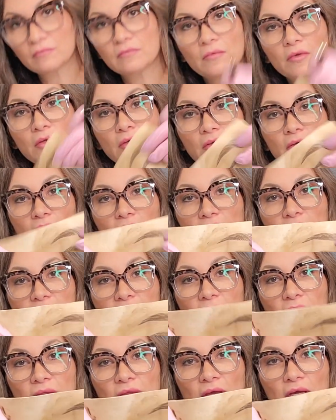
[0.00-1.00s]
Alright,
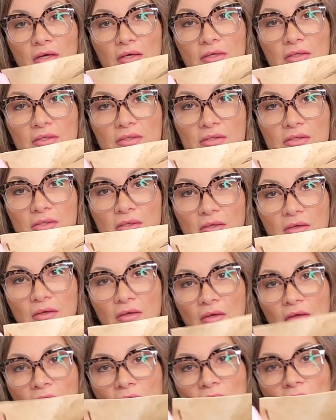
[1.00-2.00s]
so there's
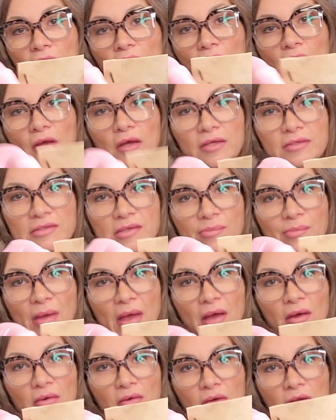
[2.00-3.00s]
as a
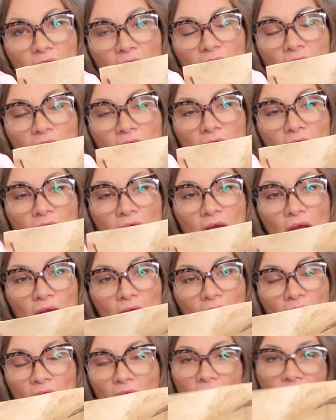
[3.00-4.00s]
powder,
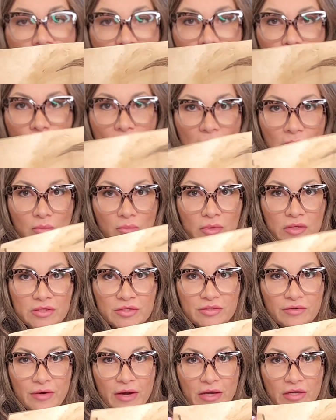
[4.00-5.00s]
and I only went in one
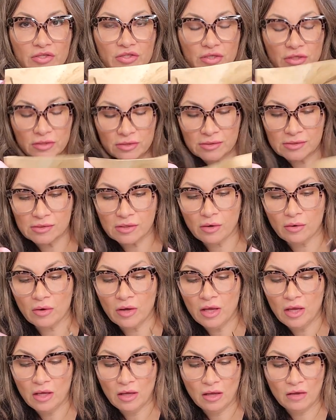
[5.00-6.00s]
direction, so
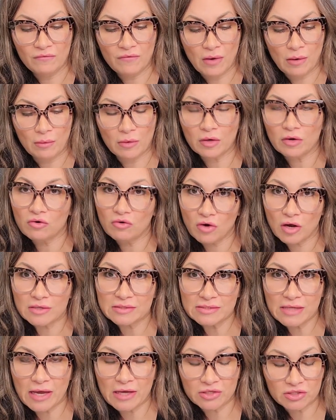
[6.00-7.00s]
if I were to cross
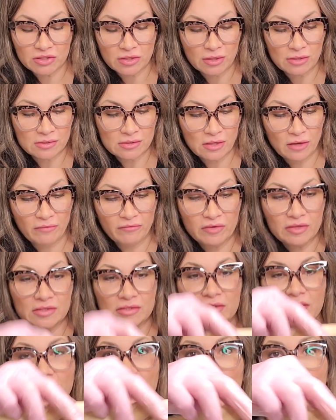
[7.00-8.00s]
hatch this,
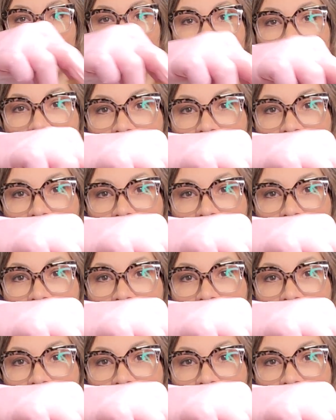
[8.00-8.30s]
obviously I would